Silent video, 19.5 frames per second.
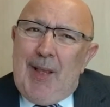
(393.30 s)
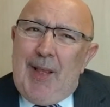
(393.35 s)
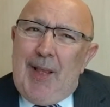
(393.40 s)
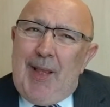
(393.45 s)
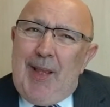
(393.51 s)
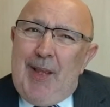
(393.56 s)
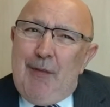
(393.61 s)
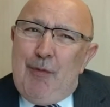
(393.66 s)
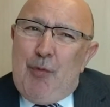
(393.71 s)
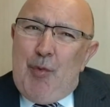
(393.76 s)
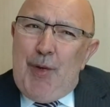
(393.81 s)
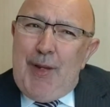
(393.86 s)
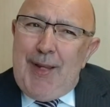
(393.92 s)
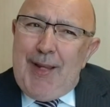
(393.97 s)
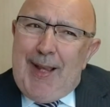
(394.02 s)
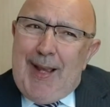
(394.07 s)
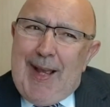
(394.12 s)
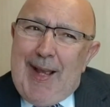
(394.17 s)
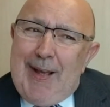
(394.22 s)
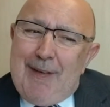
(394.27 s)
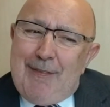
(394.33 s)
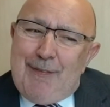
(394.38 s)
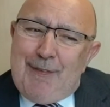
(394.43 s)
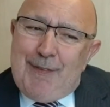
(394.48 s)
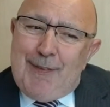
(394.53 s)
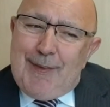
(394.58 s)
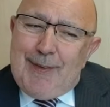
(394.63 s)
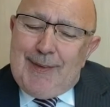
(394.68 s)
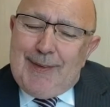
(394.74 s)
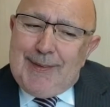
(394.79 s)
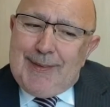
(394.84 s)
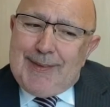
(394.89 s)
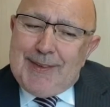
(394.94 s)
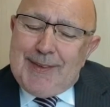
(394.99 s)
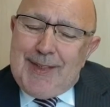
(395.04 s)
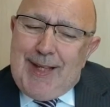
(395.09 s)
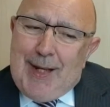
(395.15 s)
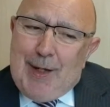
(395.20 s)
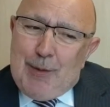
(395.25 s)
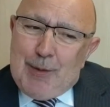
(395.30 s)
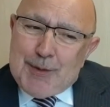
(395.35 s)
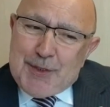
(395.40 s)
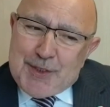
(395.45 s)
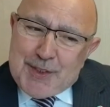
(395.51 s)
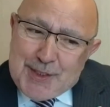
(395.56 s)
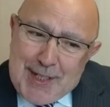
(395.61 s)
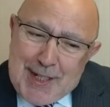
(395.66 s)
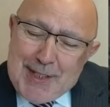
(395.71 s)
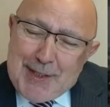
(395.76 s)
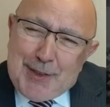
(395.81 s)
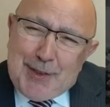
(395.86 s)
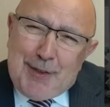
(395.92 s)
if we have our set